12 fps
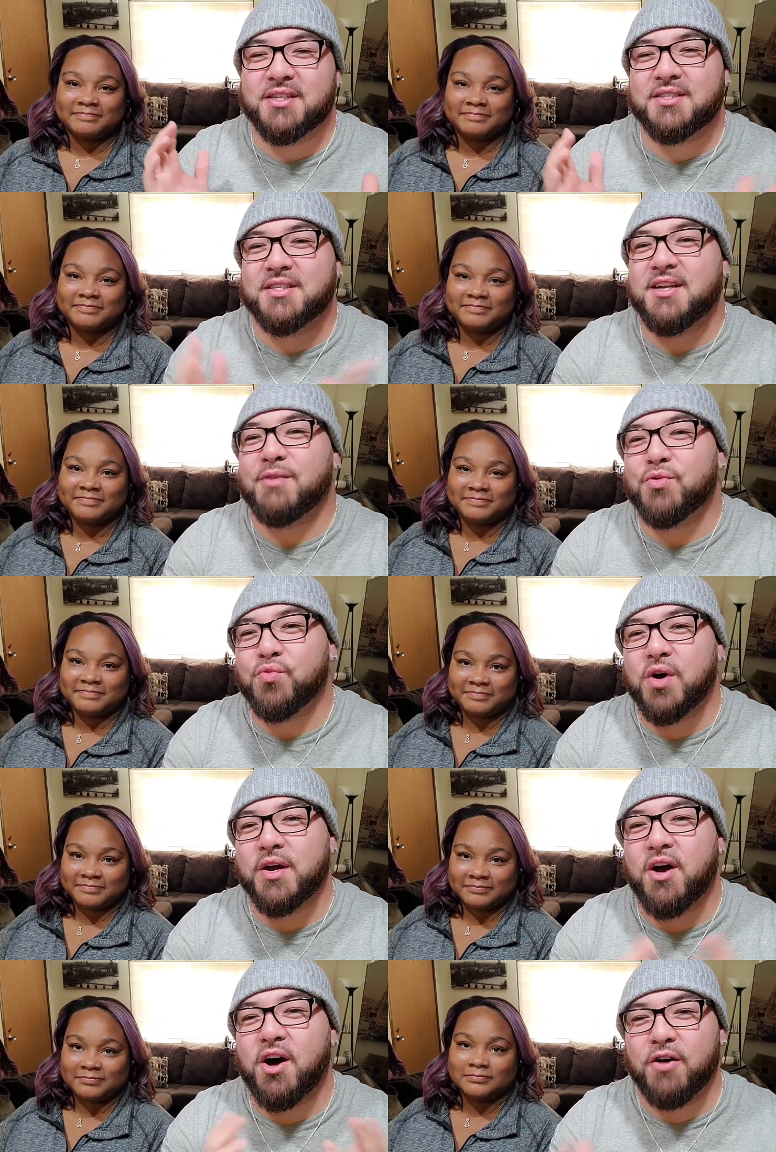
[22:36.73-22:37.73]
Speaker 1: is the number
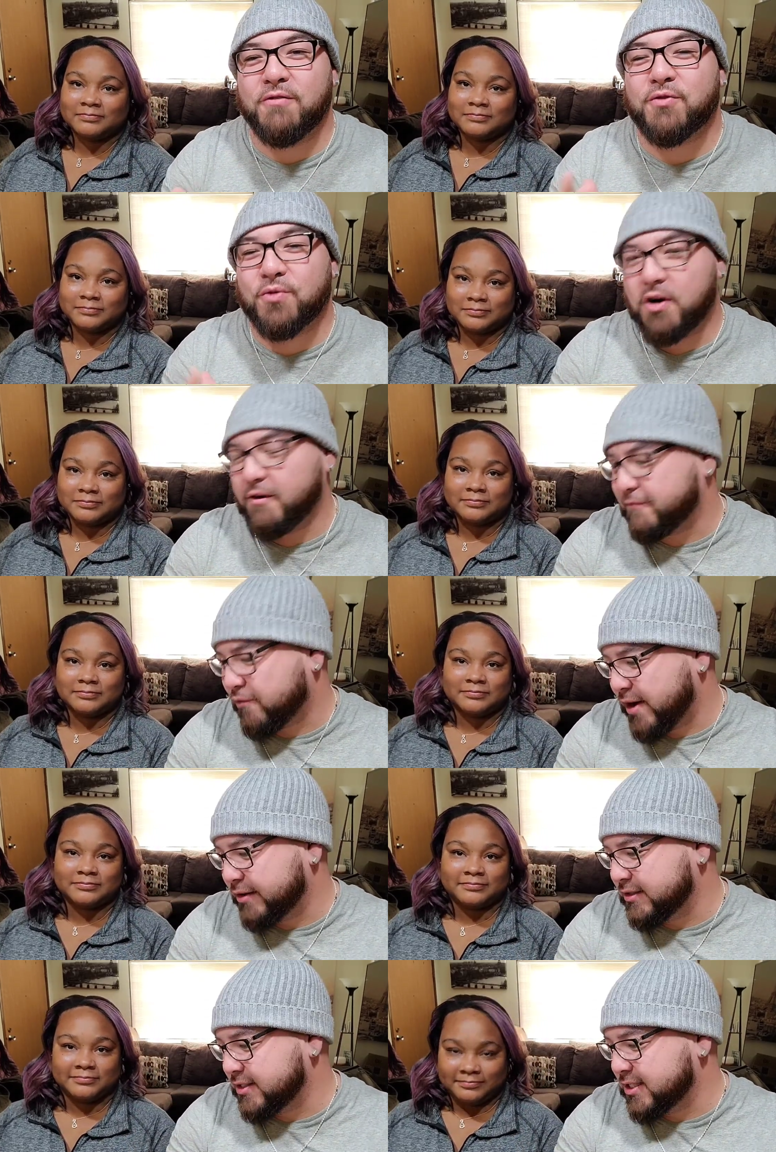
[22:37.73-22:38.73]
one overall
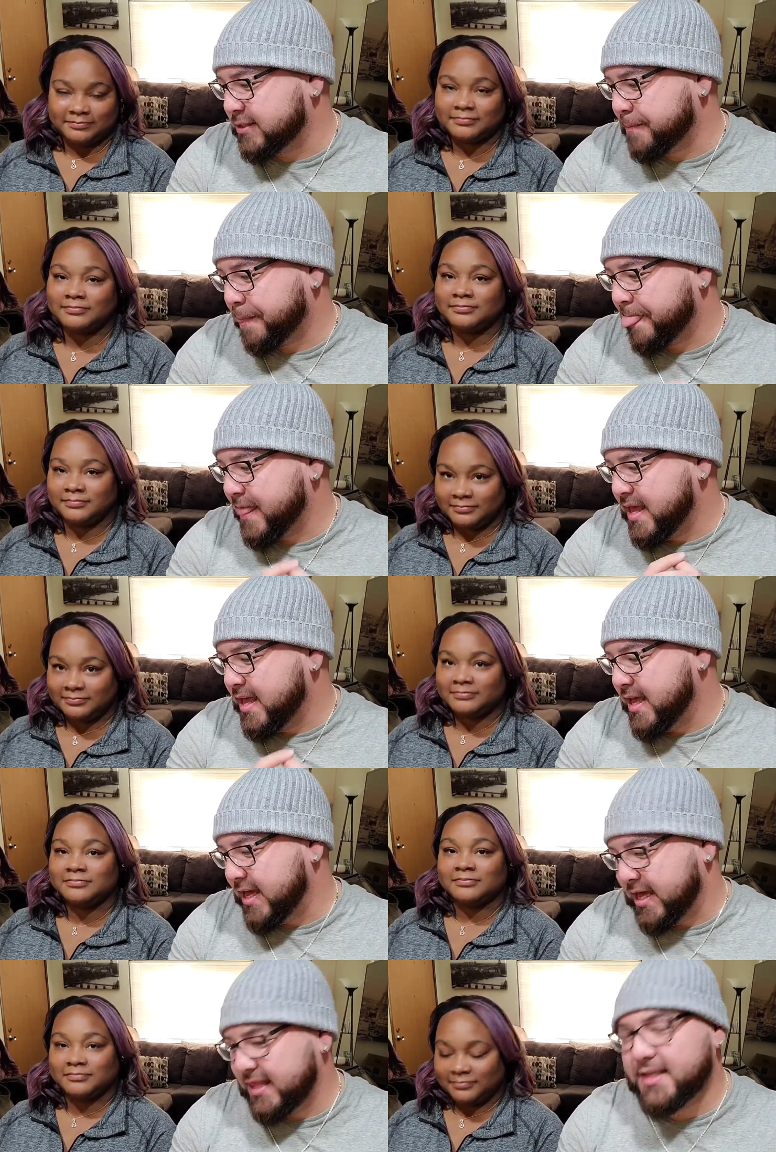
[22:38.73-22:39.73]
fragrance
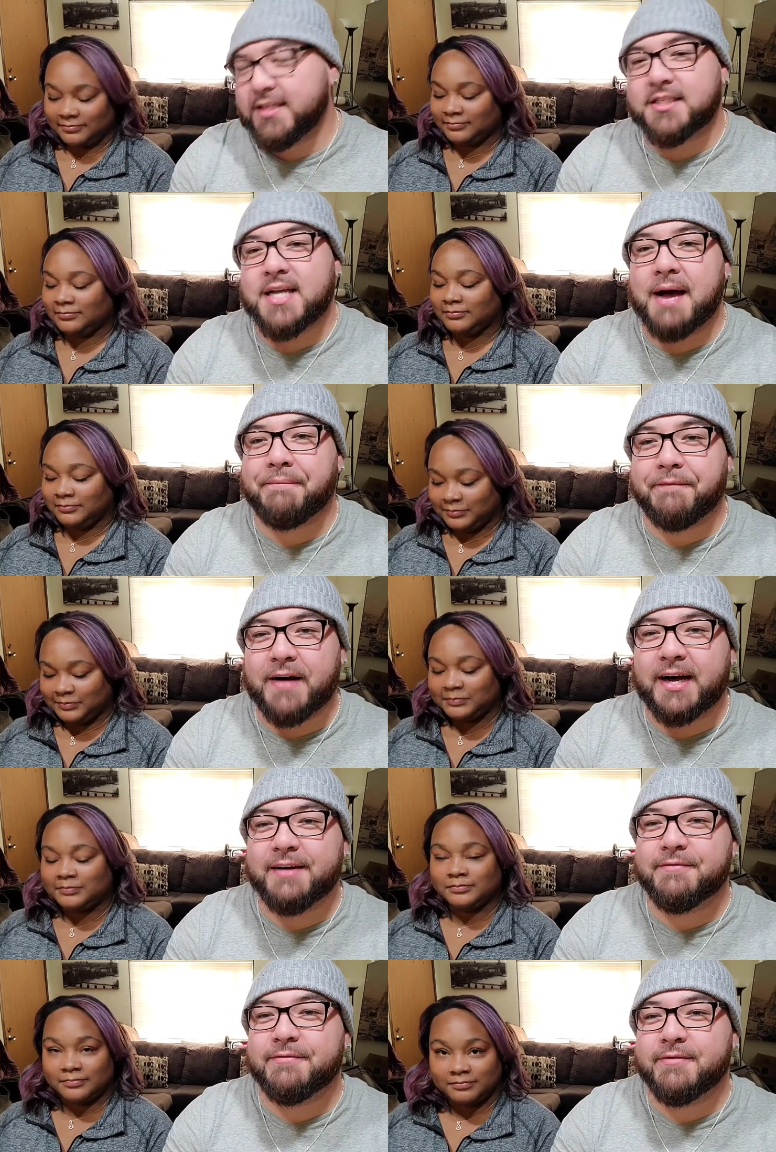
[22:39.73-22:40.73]
in these top
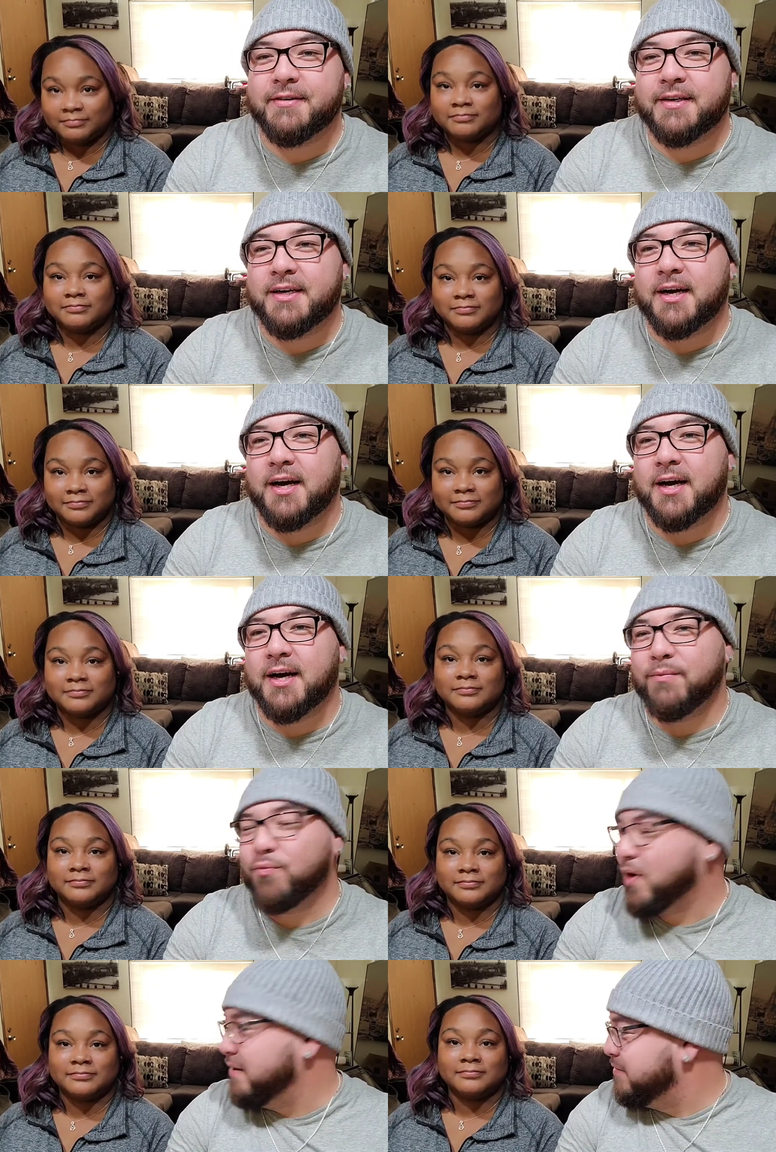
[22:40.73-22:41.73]
five. Uh,
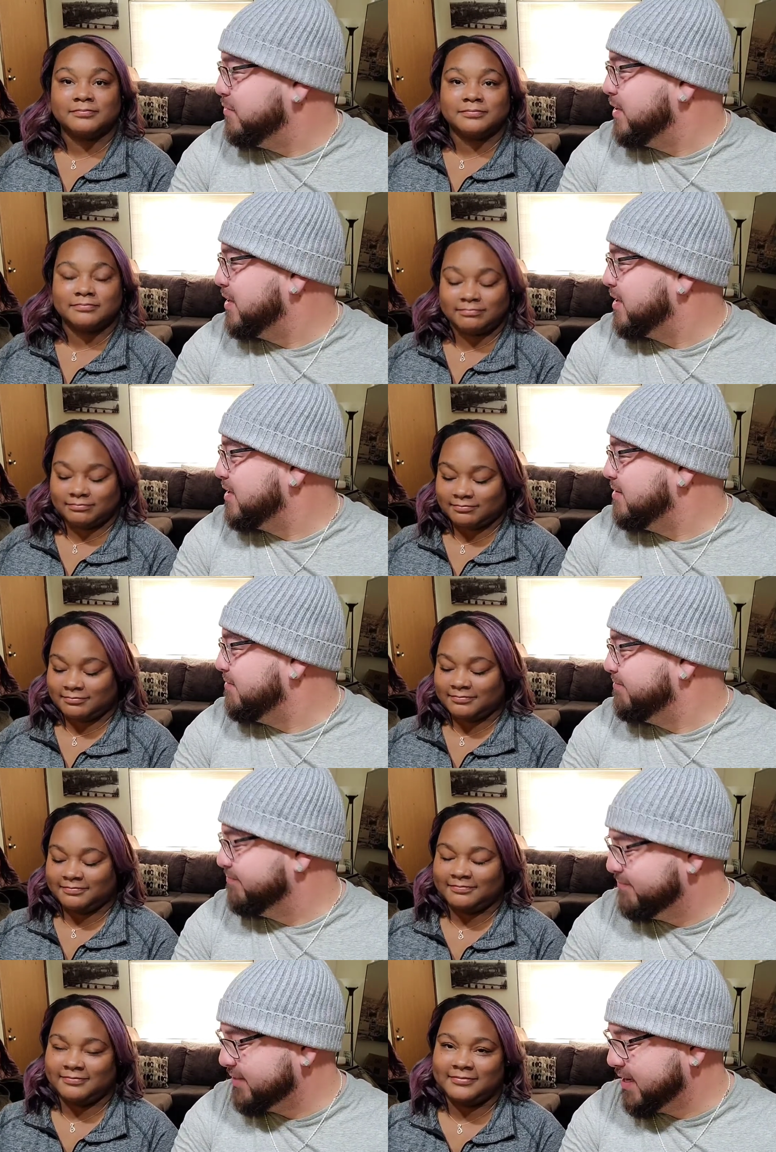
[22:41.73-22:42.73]
wifey, what do you think?
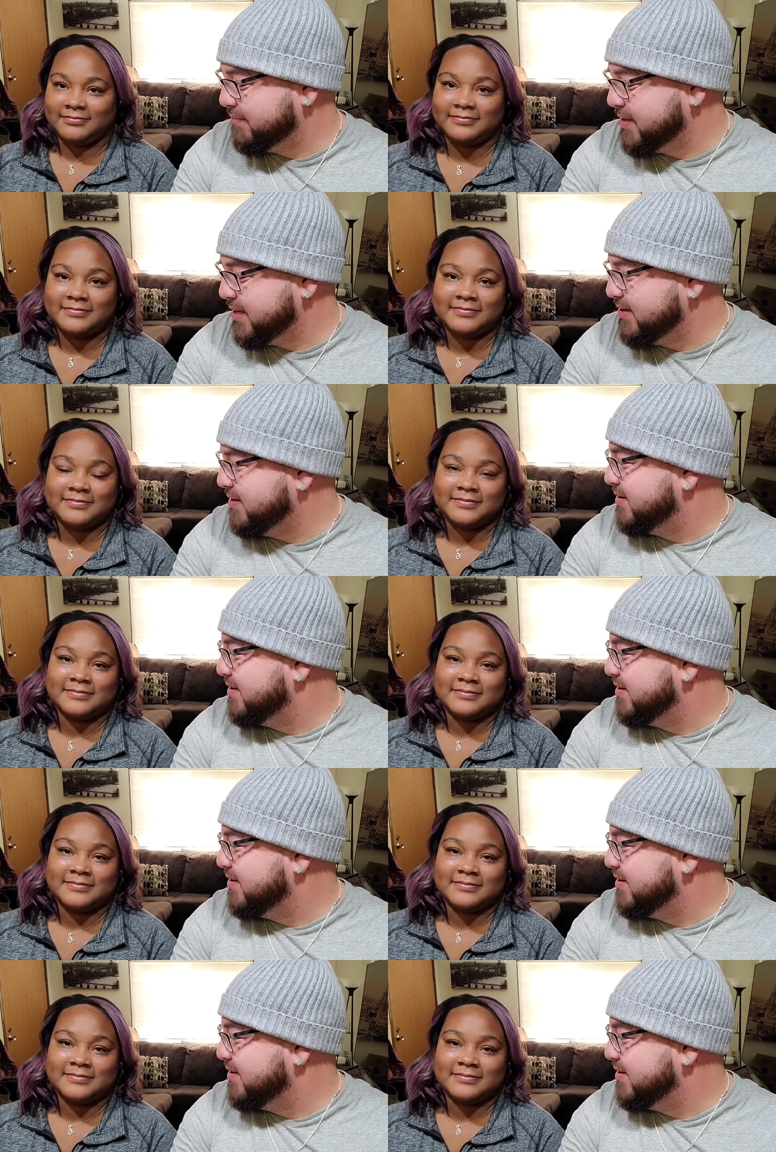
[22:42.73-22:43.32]
Same thing?